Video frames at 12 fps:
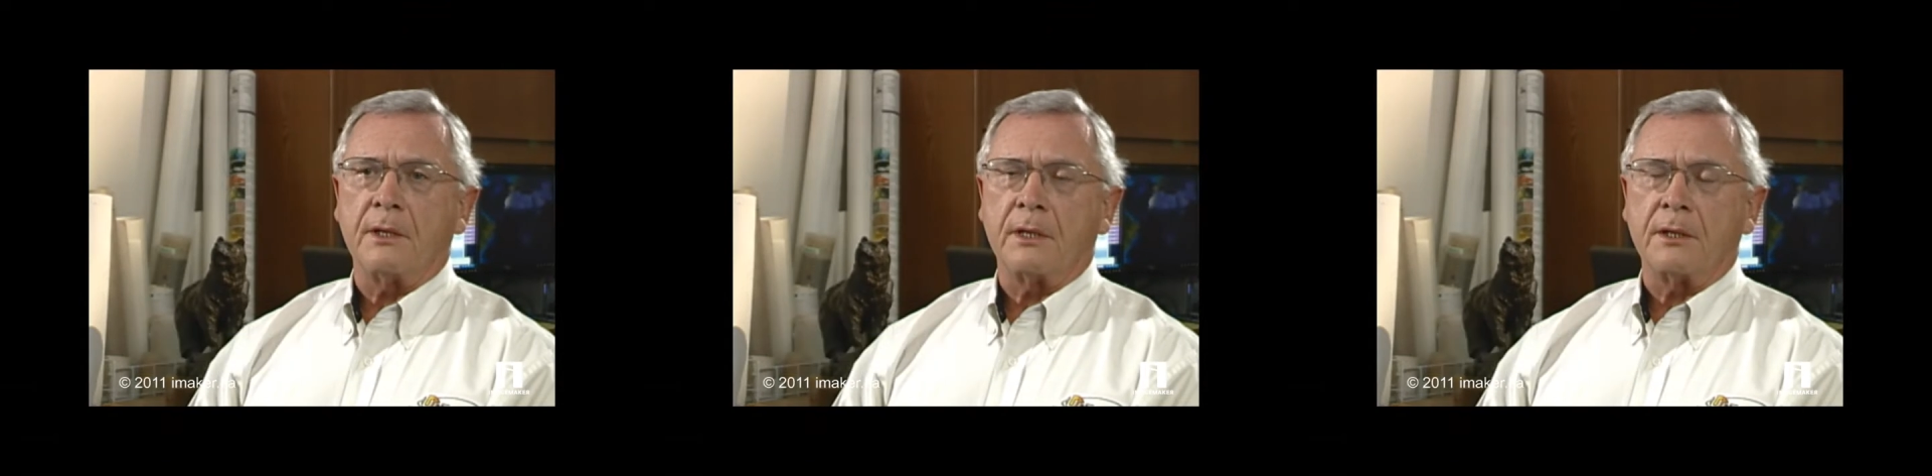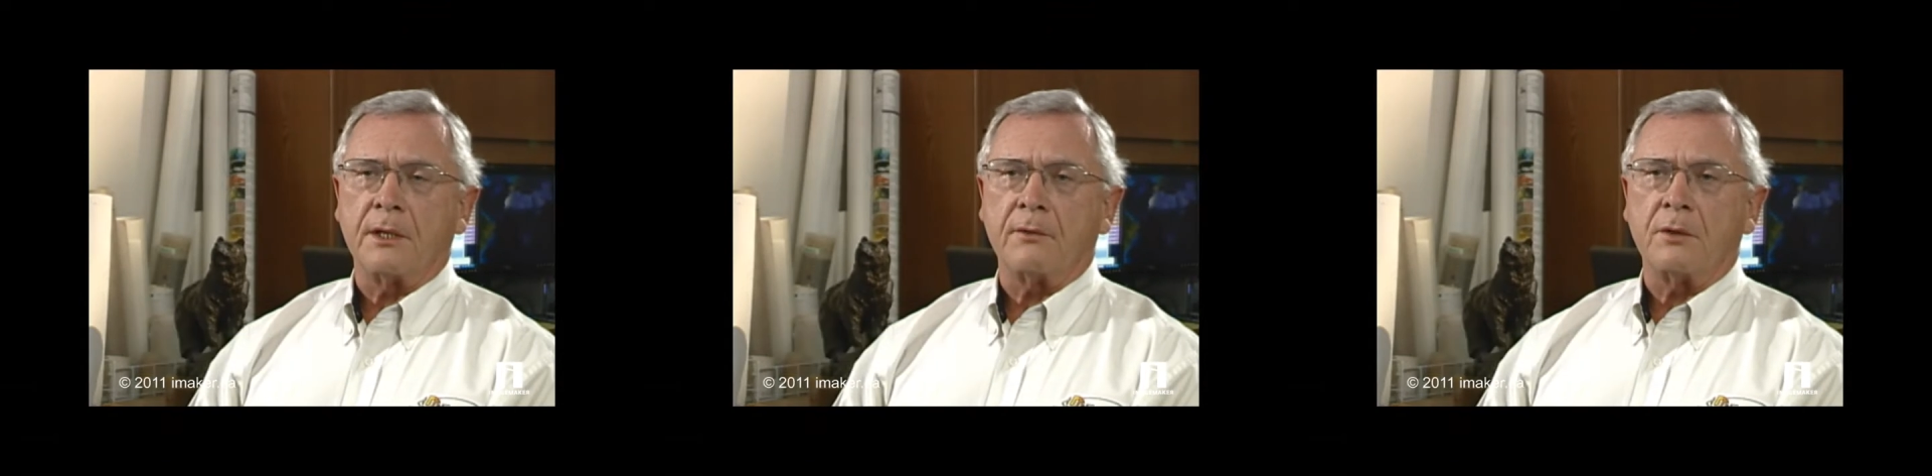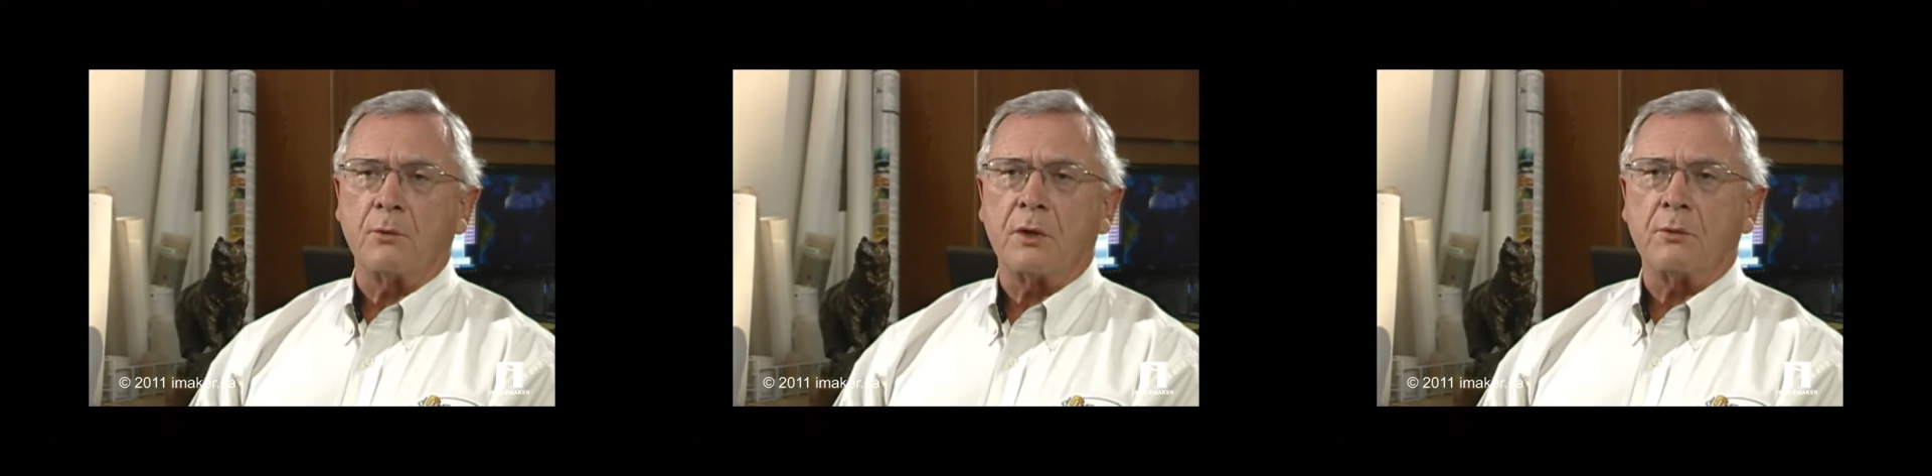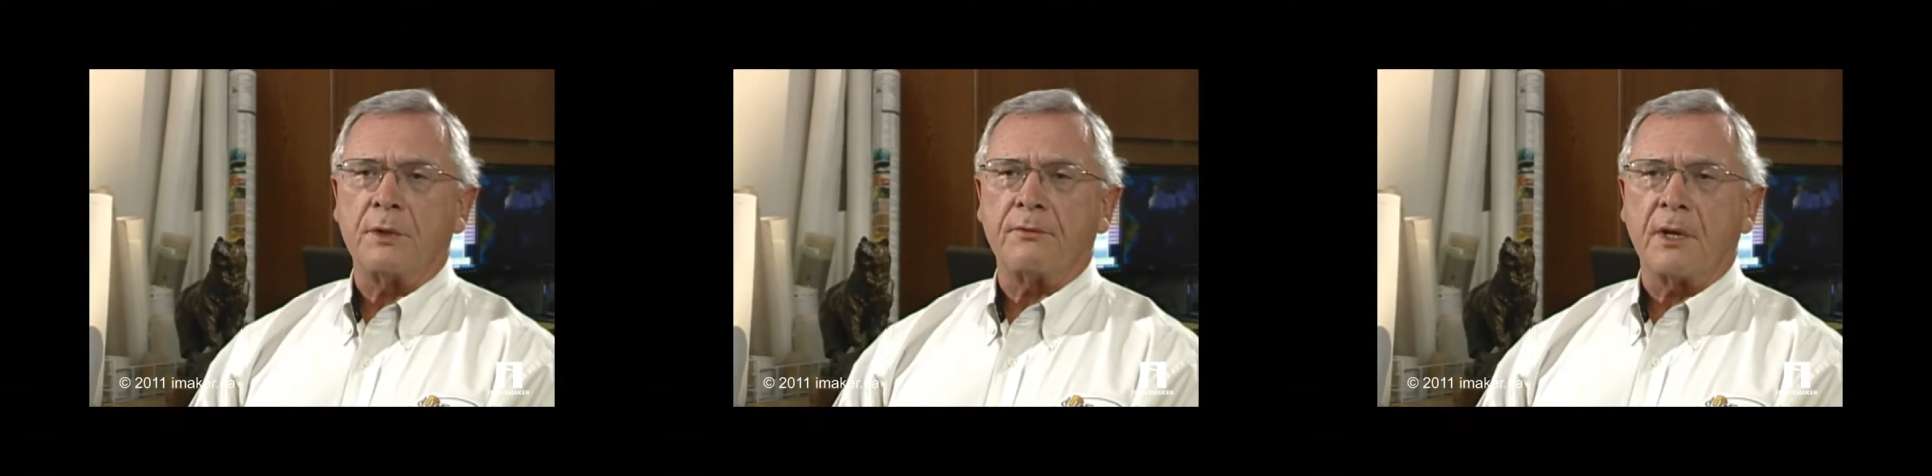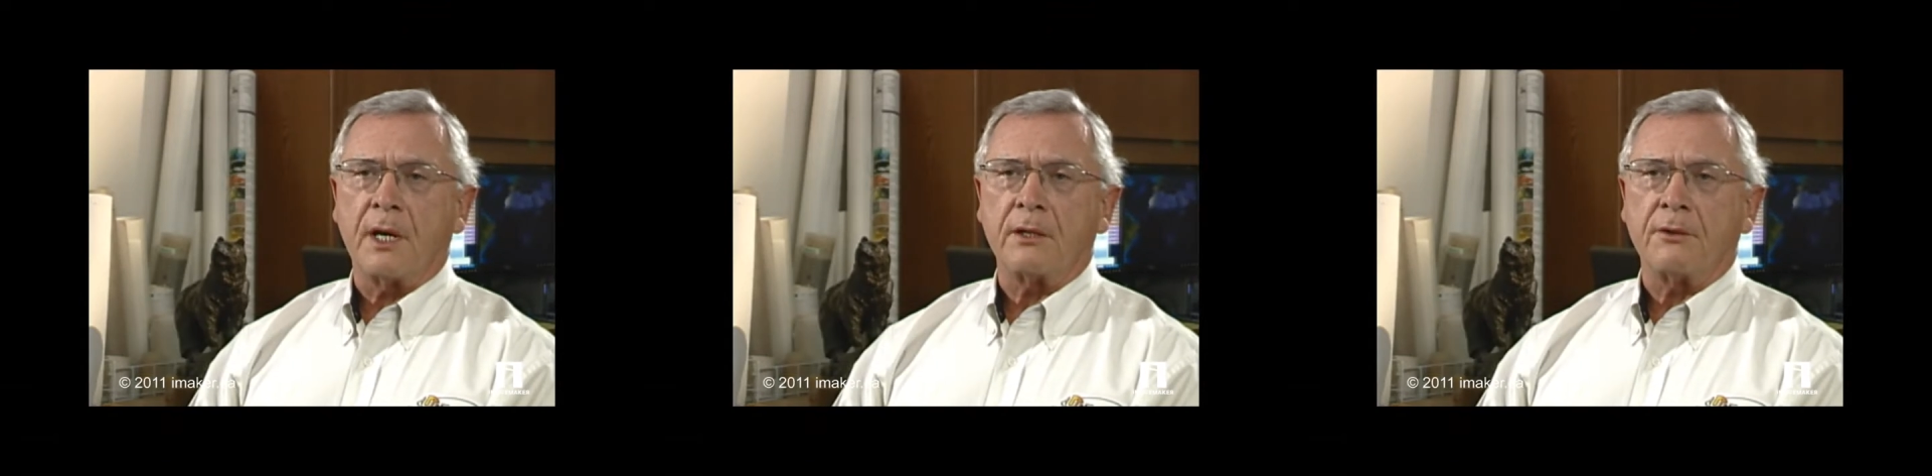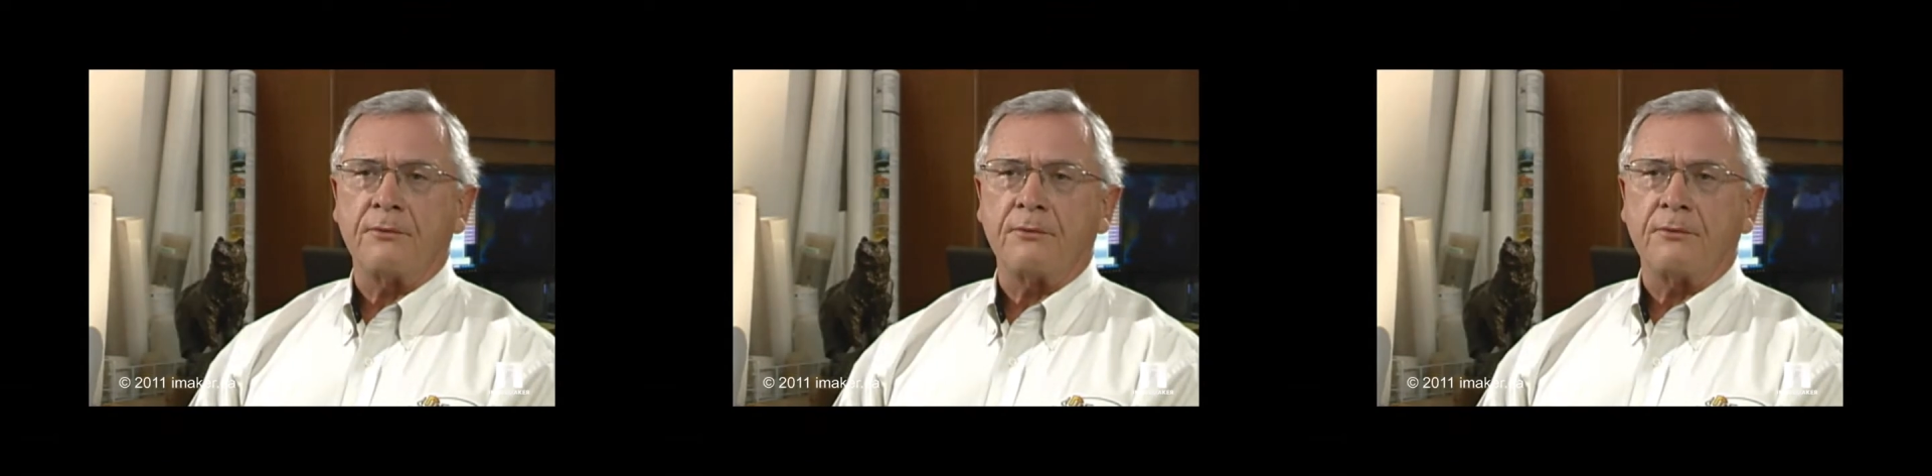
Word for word: uh, given what we've got